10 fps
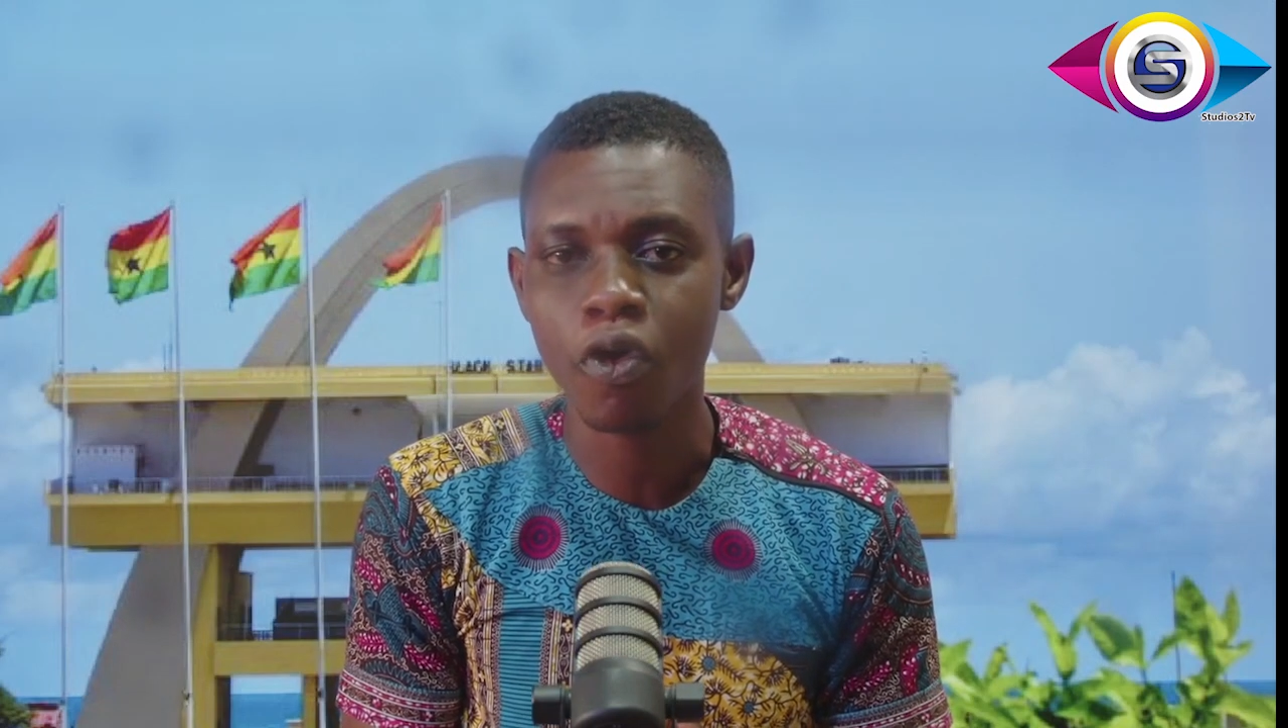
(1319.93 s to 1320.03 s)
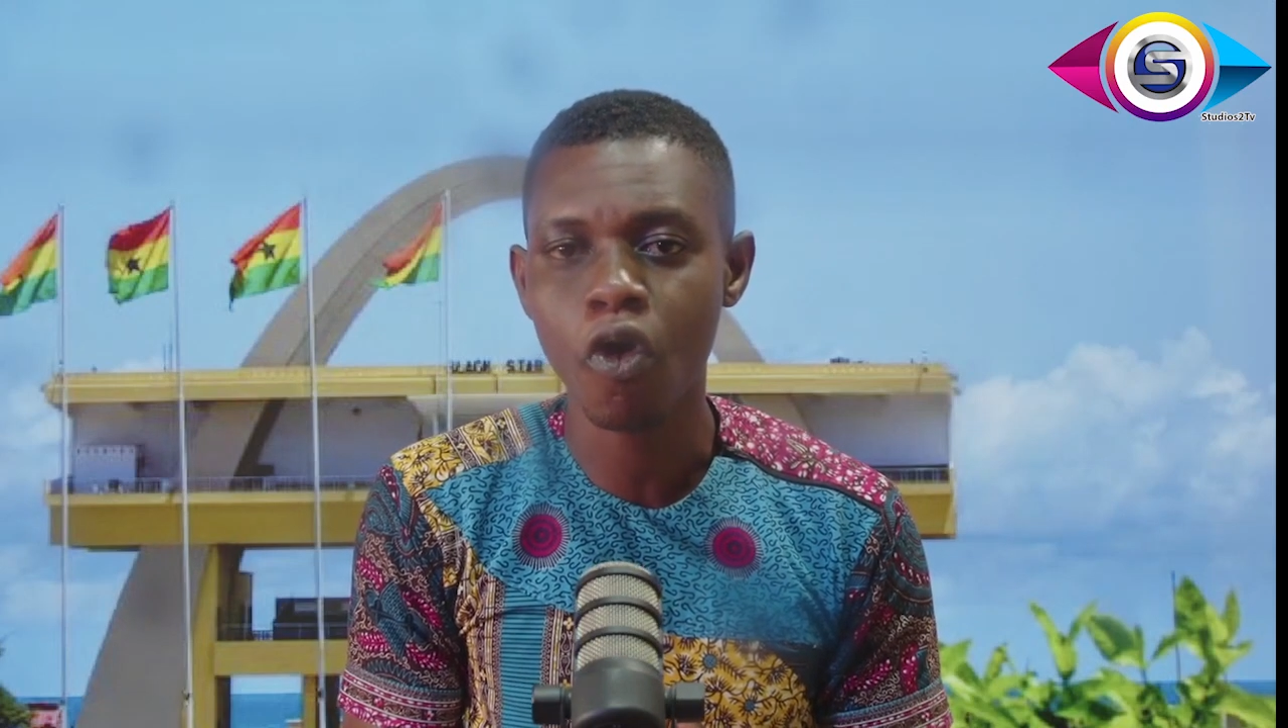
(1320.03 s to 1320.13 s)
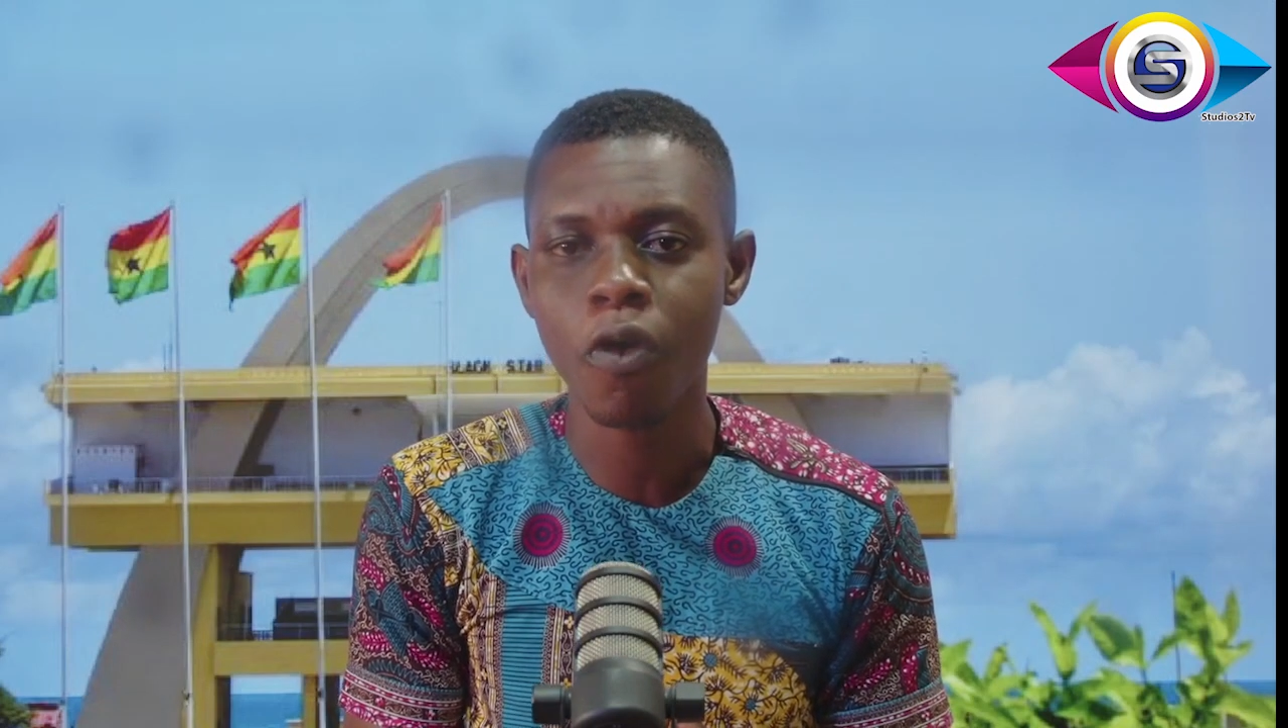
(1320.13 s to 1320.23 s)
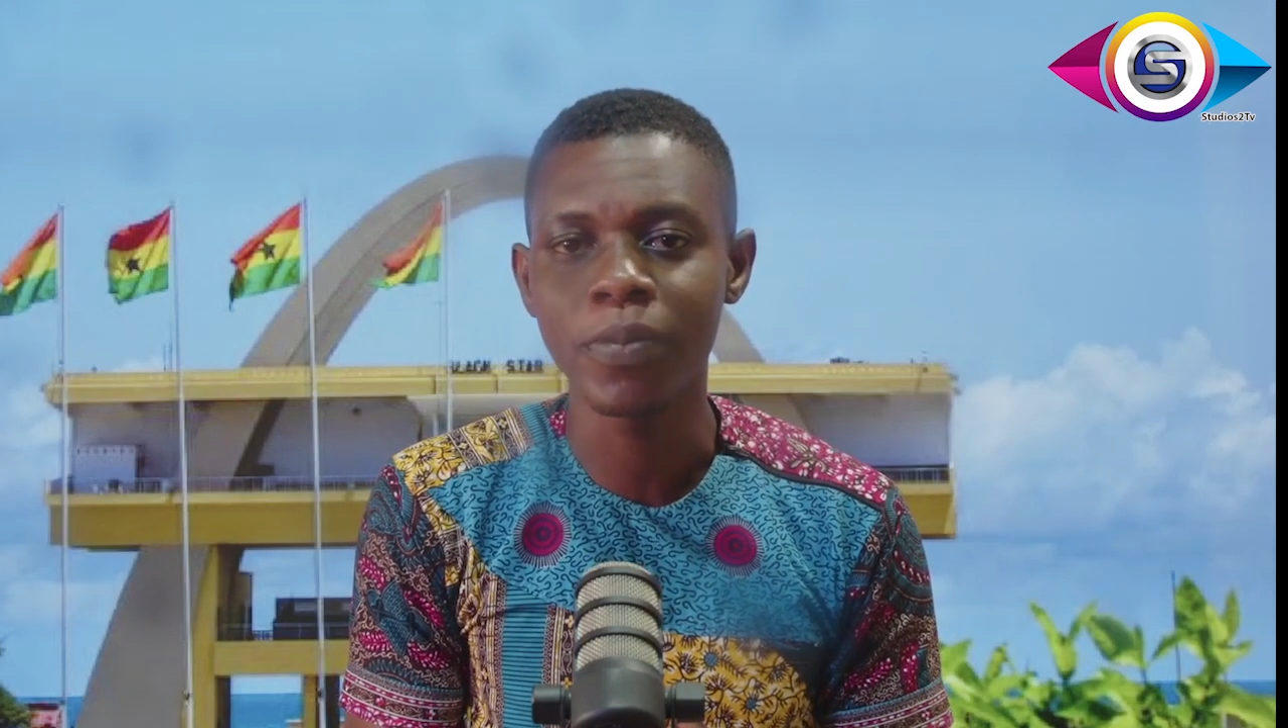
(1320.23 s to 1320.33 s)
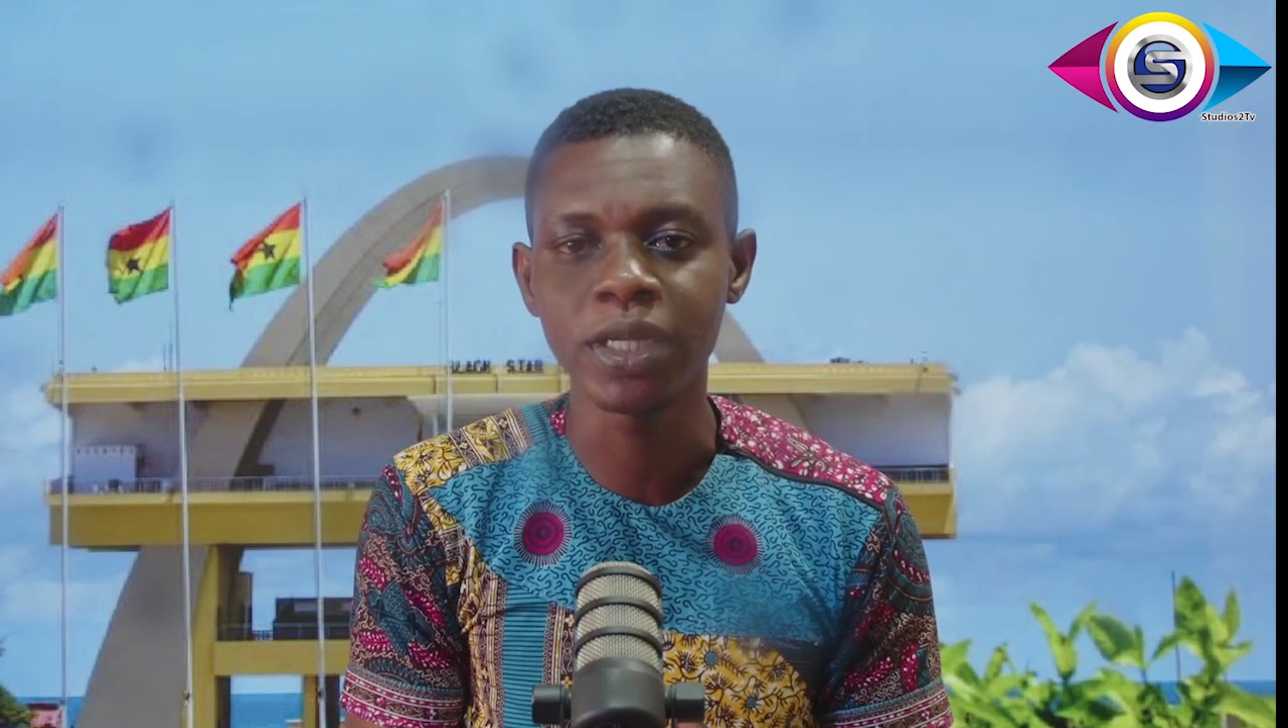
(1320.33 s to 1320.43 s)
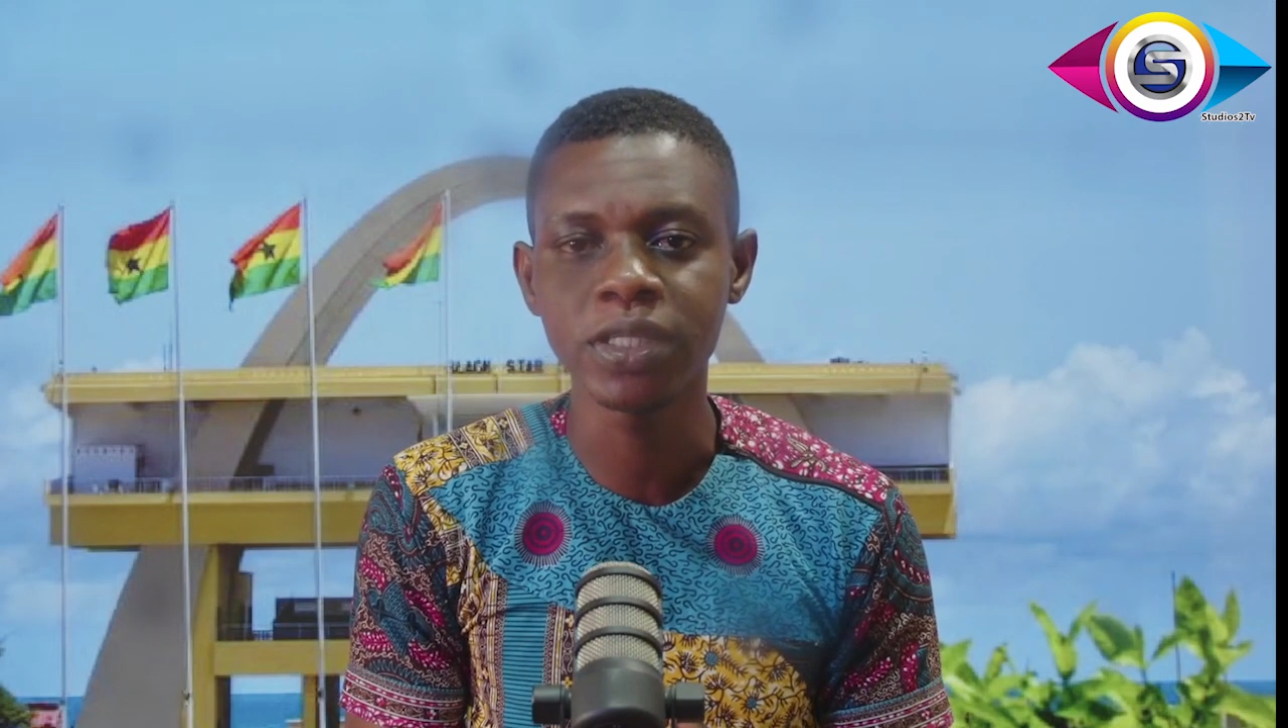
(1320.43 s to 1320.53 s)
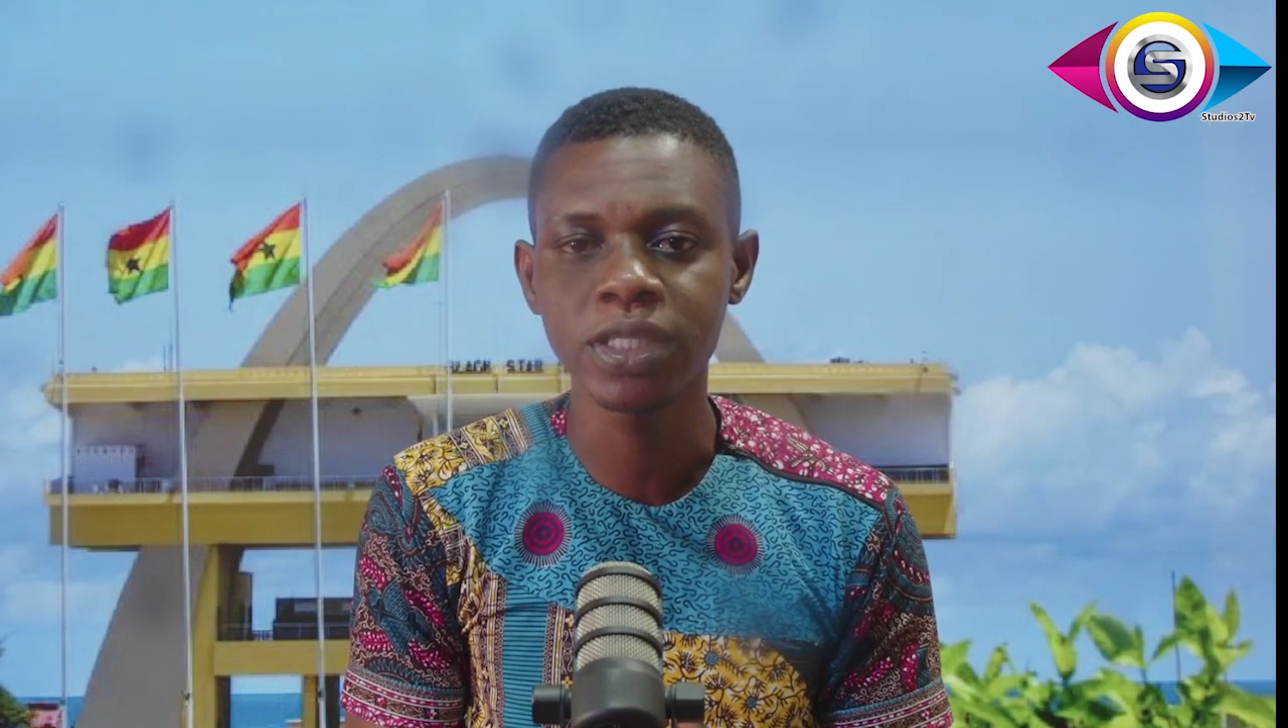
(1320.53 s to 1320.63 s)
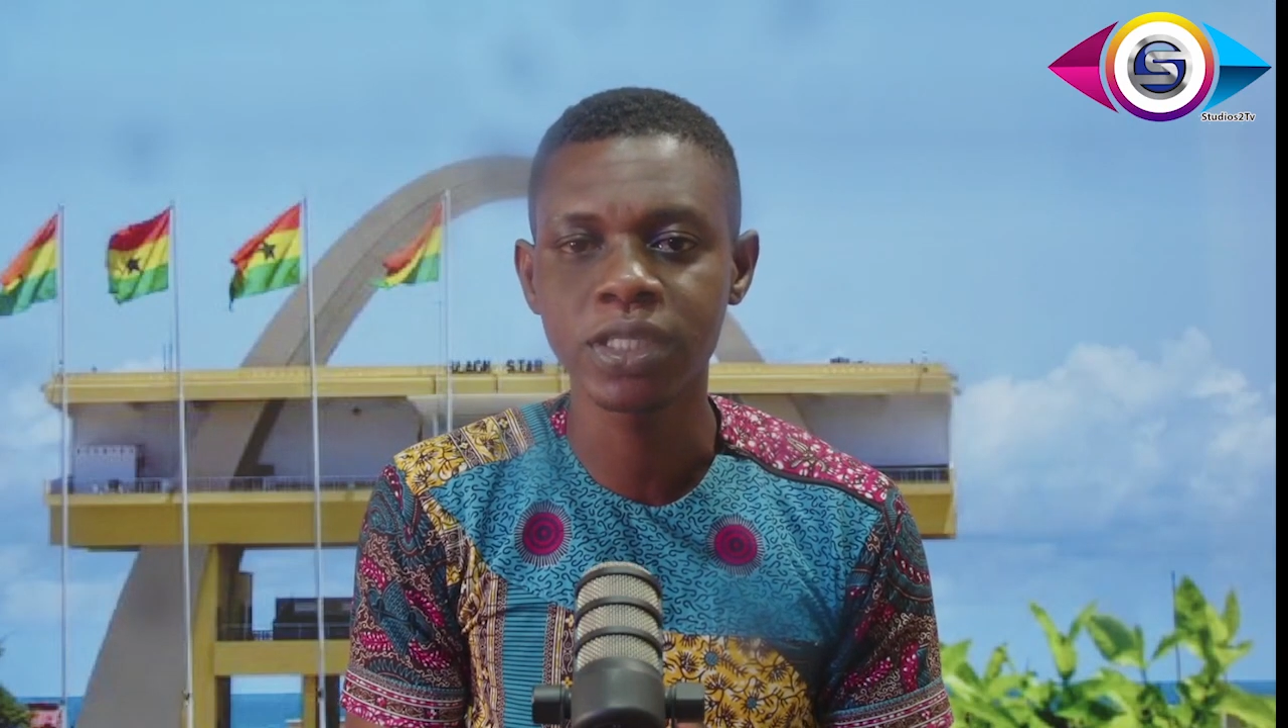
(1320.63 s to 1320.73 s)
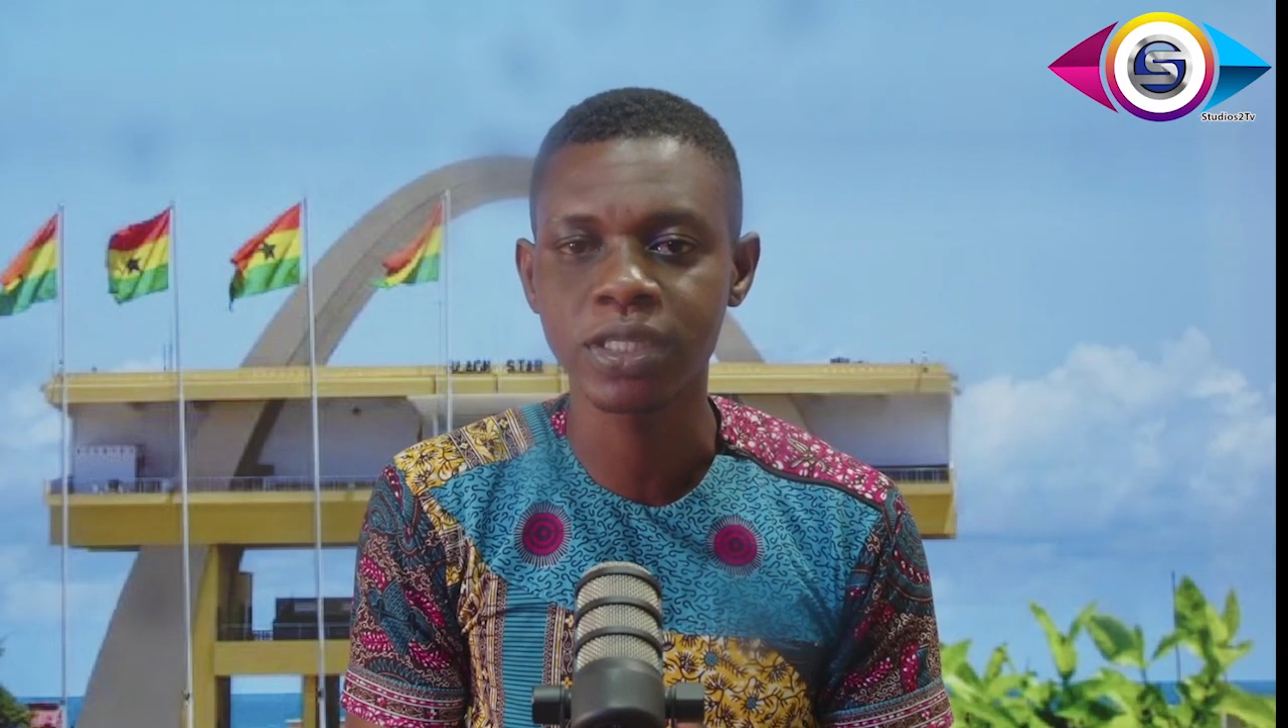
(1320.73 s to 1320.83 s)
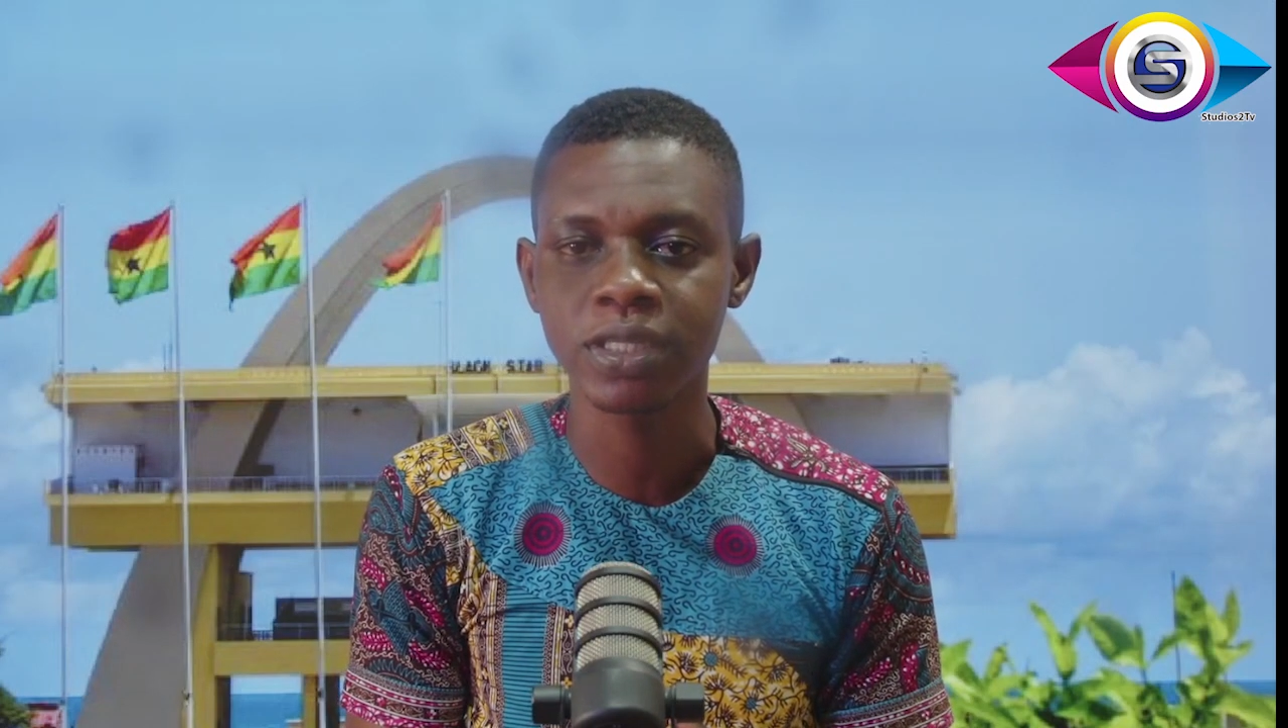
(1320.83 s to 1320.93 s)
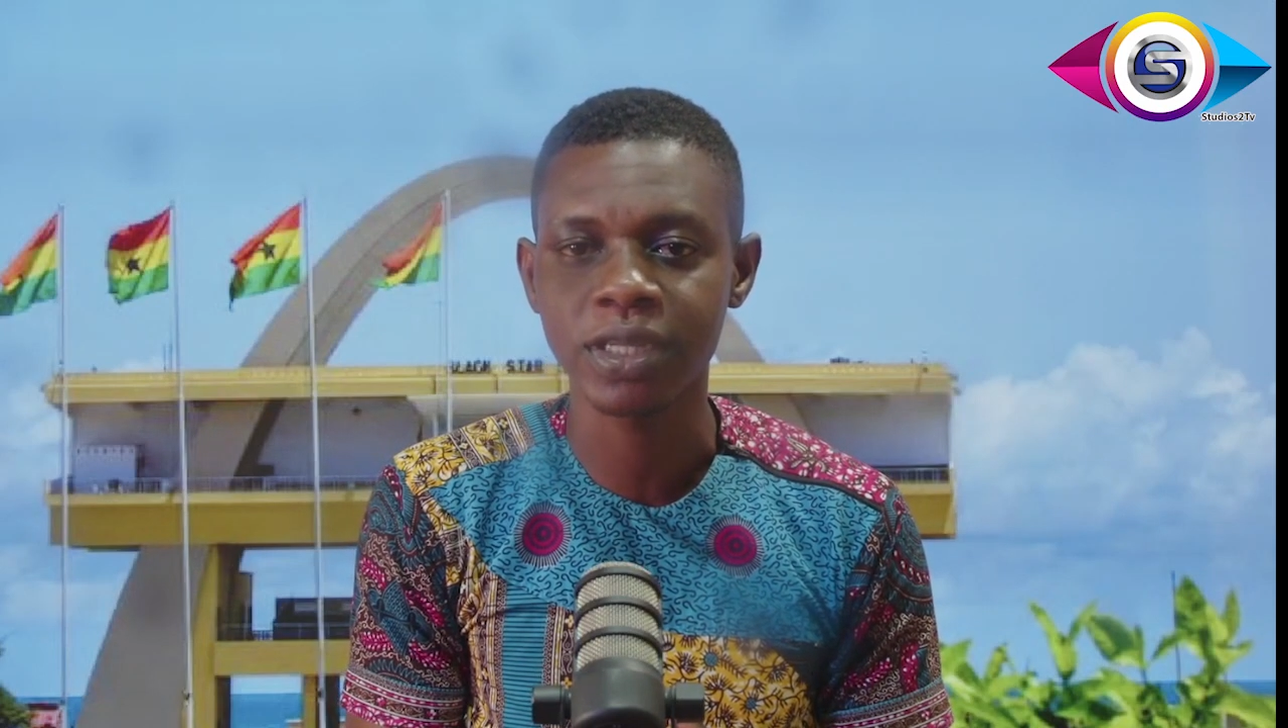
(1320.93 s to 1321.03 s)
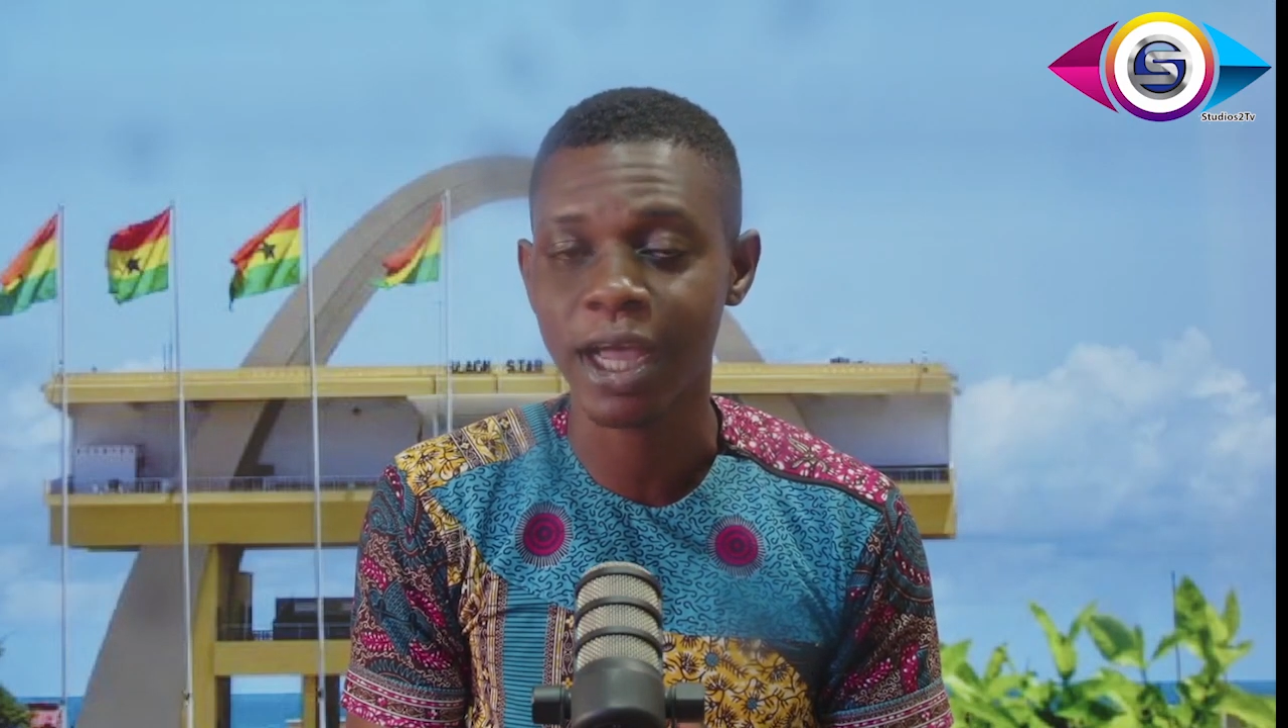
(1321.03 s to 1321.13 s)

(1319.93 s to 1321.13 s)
comments?